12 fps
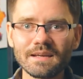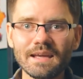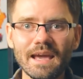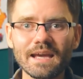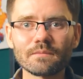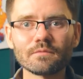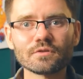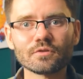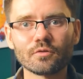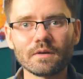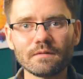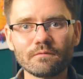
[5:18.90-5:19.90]
Animals are
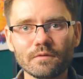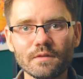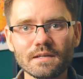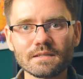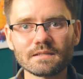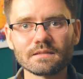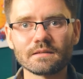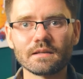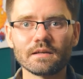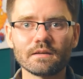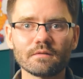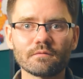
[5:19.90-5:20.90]
great for this.
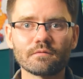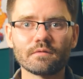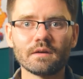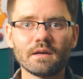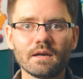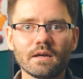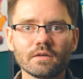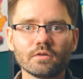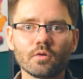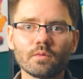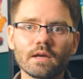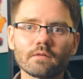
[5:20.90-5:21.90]
If
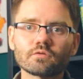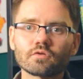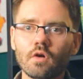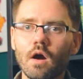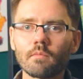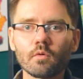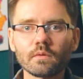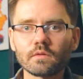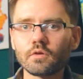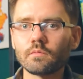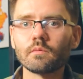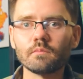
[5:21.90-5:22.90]
we have trauma with
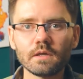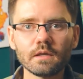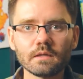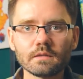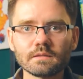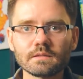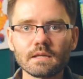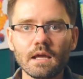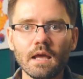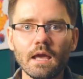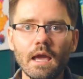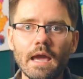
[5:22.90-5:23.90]
human beings,
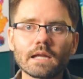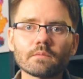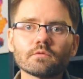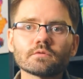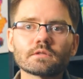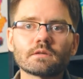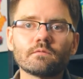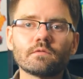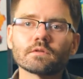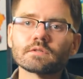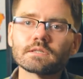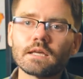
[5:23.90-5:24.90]
animals can
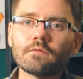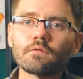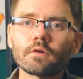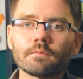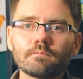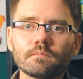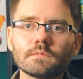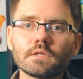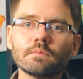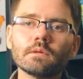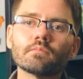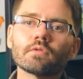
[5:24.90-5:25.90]
feel safer to
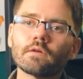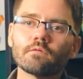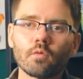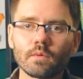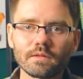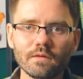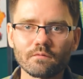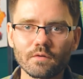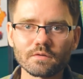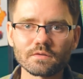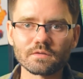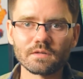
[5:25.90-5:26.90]
be playful with at
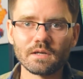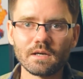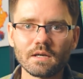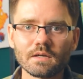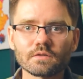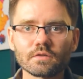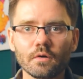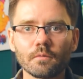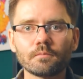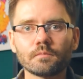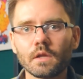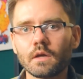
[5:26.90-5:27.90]
first.
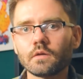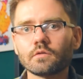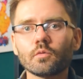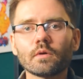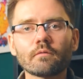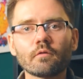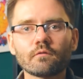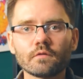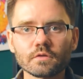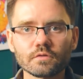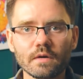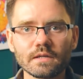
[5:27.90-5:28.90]
So do whatever
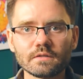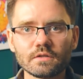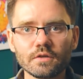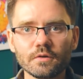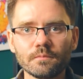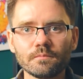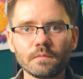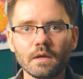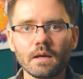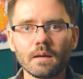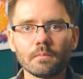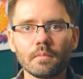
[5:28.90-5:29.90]
feels right to you,
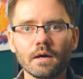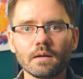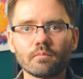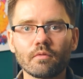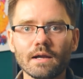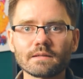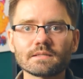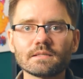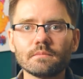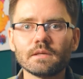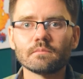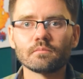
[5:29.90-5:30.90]
but practicing
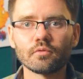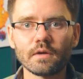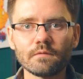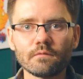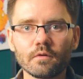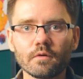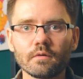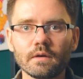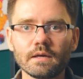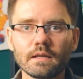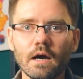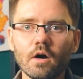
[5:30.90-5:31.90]
being playful,
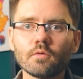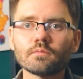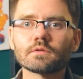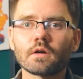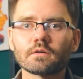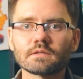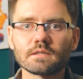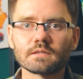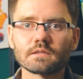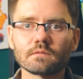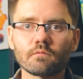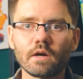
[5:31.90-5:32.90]
it helps our
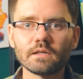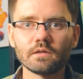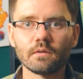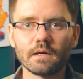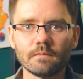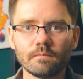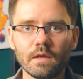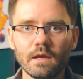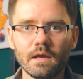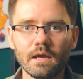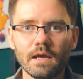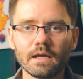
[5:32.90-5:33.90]
system regulate.
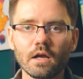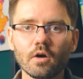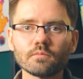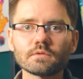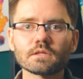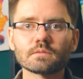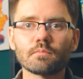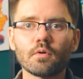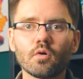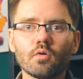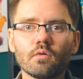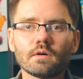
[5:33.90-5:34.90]
It helps us
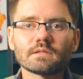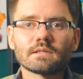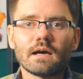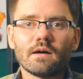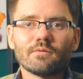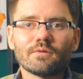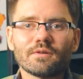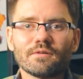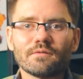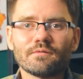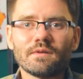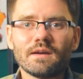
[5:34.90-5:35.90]
pull us out
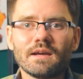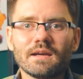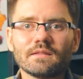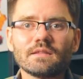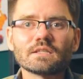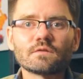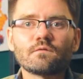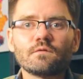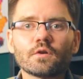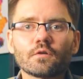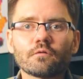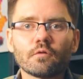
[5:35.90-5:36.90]
of this
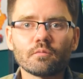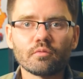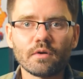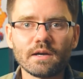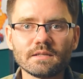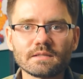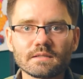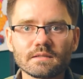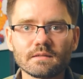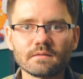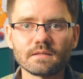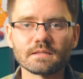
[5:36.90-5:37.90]
fearful
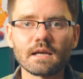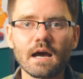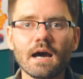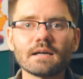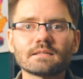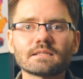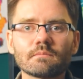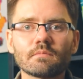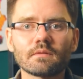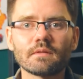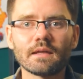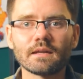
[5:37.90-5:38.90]
place, this high
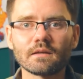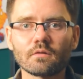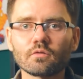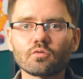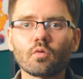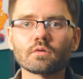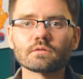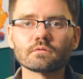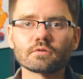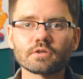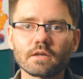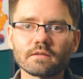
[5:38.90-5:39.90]
sympathetic or dorsal
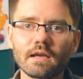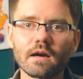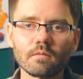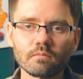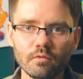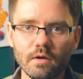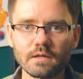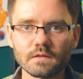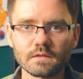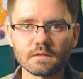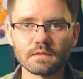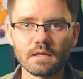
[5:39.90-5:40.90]
shutdown
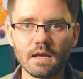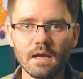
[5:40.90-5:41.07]
place.